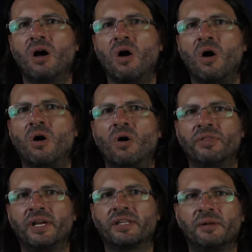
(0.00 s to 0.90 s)
all
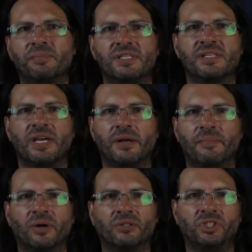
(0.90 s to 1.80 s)
that can be said
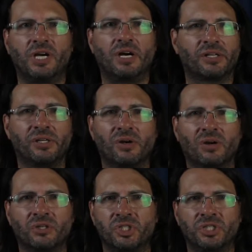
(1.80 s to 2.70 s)
about
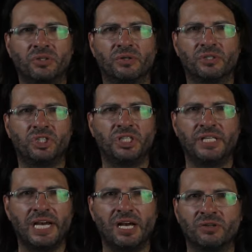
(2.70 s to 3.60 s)
archaeology or
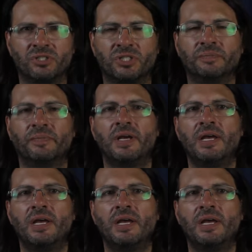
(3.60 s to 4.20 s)
genealogy.